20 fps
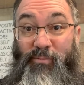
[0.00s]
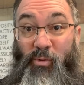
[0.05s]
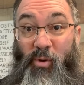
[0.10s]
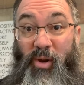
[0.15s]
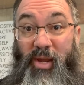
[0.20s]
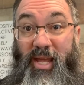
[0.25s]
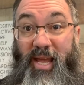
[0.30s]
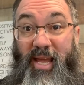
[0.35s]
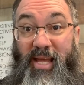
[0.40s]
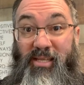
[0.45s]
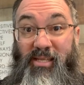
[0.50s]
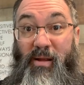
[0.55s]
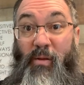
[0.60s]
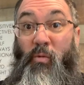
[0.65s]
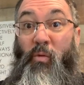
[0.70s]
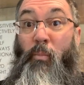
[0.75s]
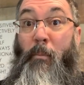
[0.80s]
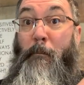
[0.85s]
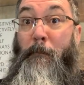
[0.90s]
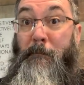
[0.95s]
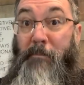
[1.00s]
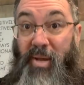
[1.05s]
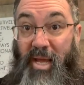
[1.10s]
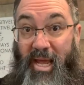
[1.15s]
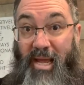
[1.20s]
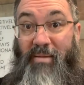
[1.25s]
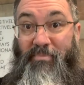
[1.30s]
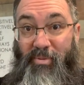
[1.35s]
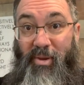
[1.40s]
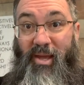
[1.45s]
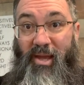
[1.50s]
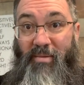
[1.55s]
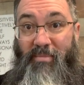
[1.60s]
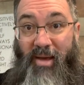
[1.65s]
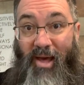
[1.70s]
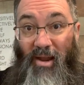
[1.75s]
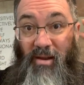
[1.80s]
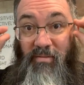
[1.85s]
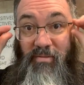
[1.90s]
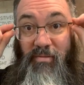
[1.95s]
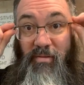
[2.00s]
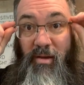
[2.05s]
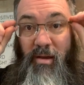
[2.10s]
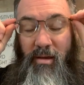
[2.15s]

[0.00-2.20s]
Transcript: 4K is a big amount